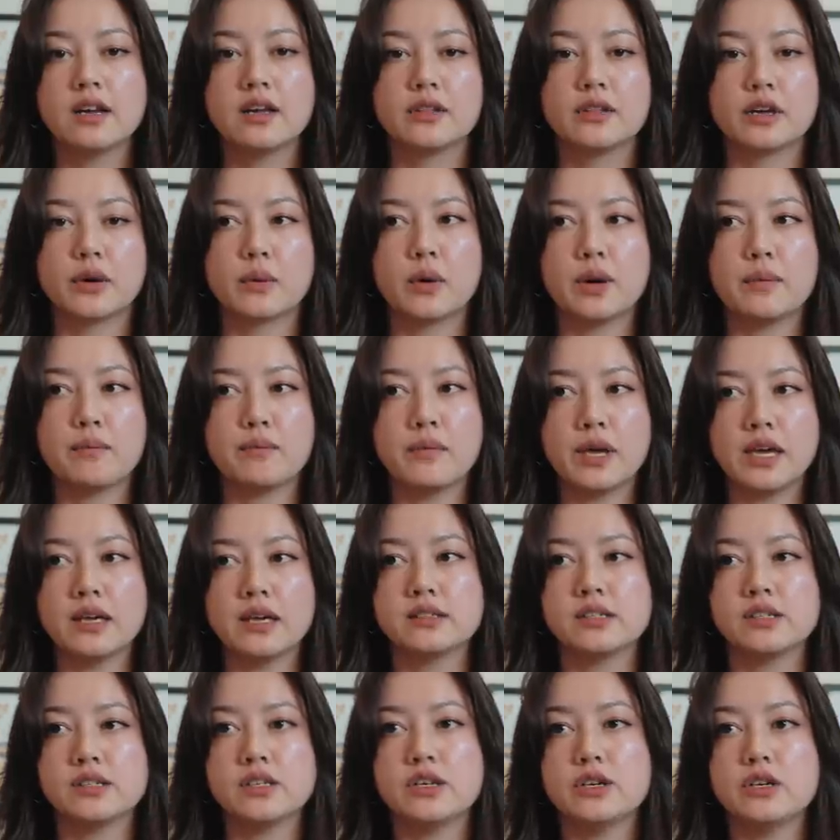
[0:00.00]
They're what
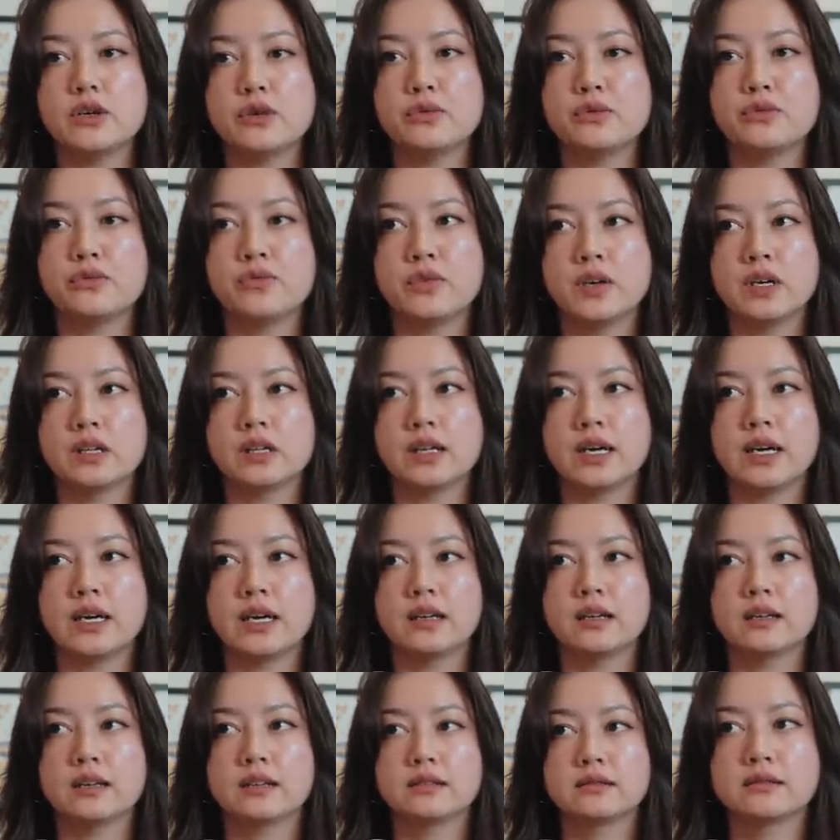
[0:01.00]
makes you feel
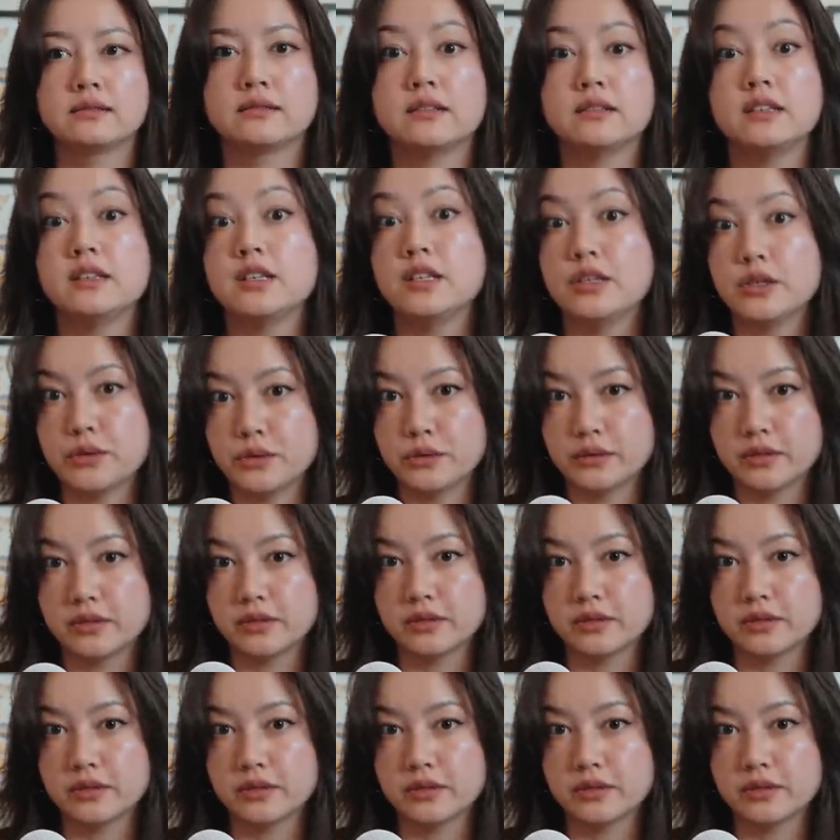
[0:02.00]
like you.